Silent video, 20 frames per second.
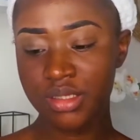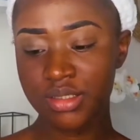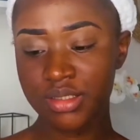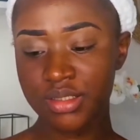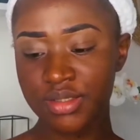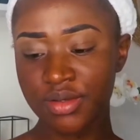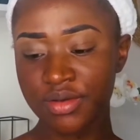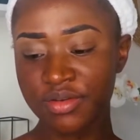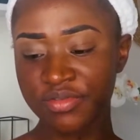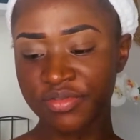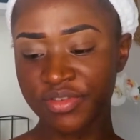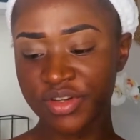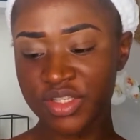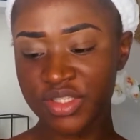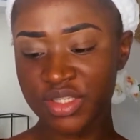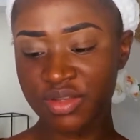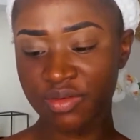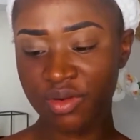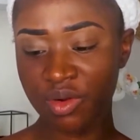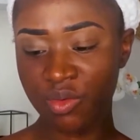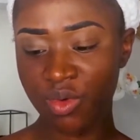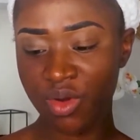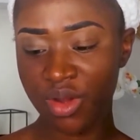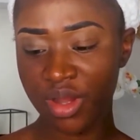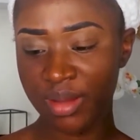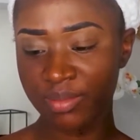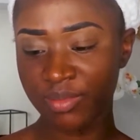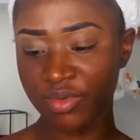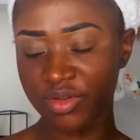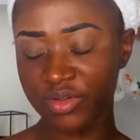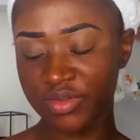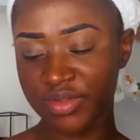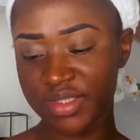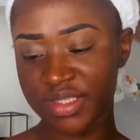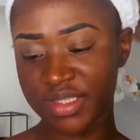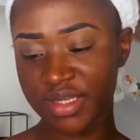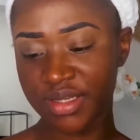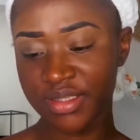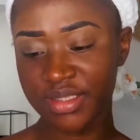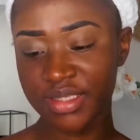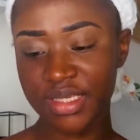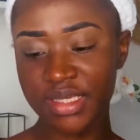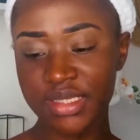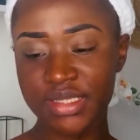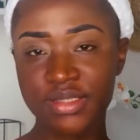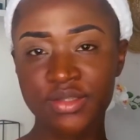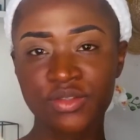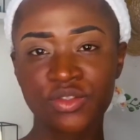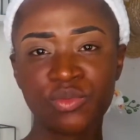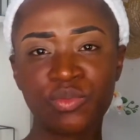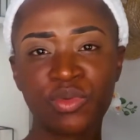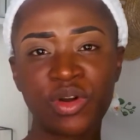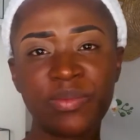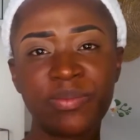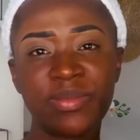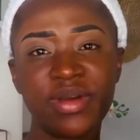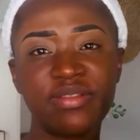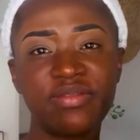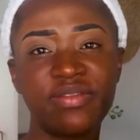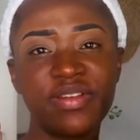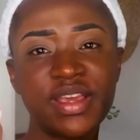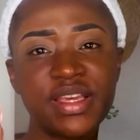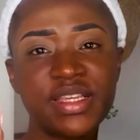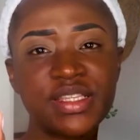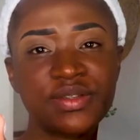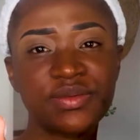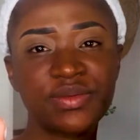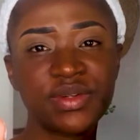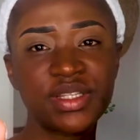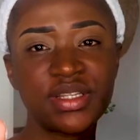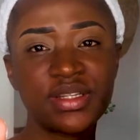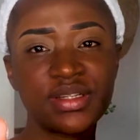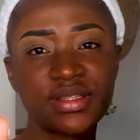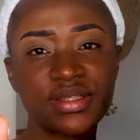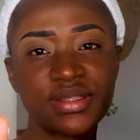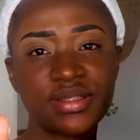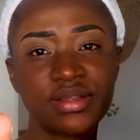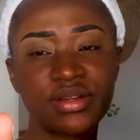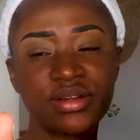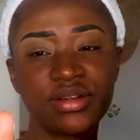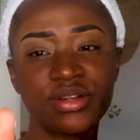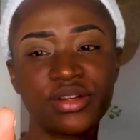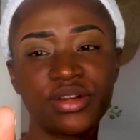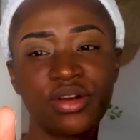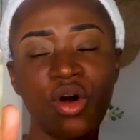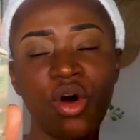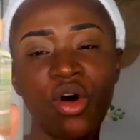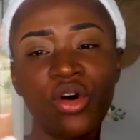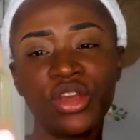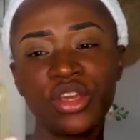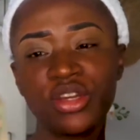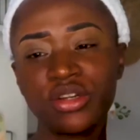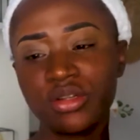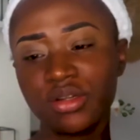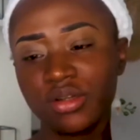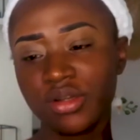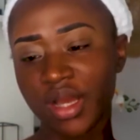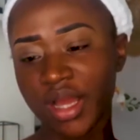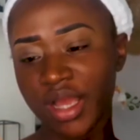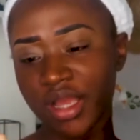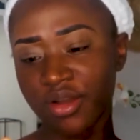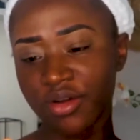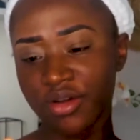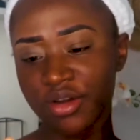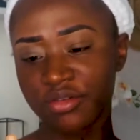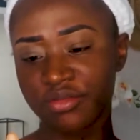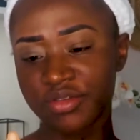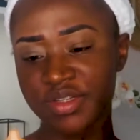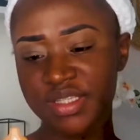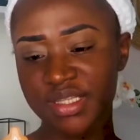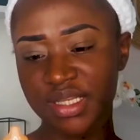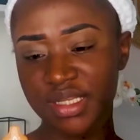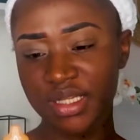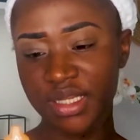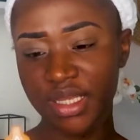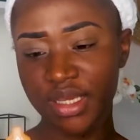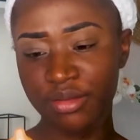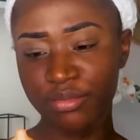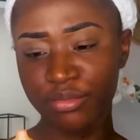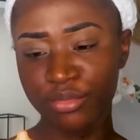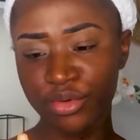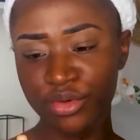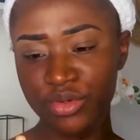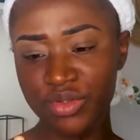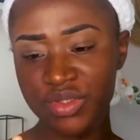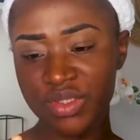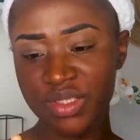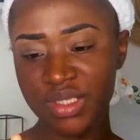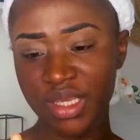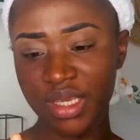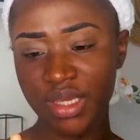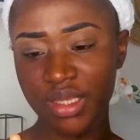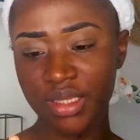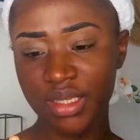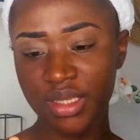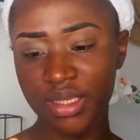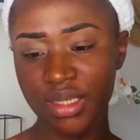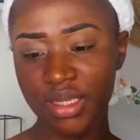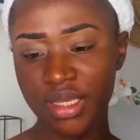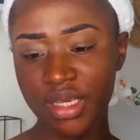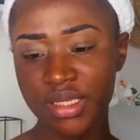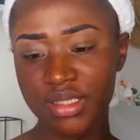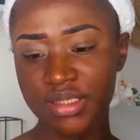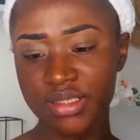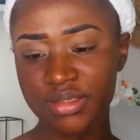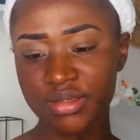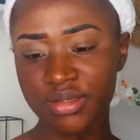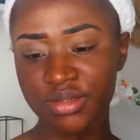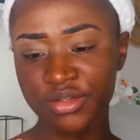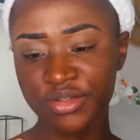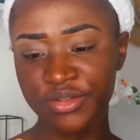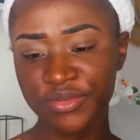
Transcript: So first of all, what I'm going to start is to prep my face with this oil. I got it recently in Boots, and it's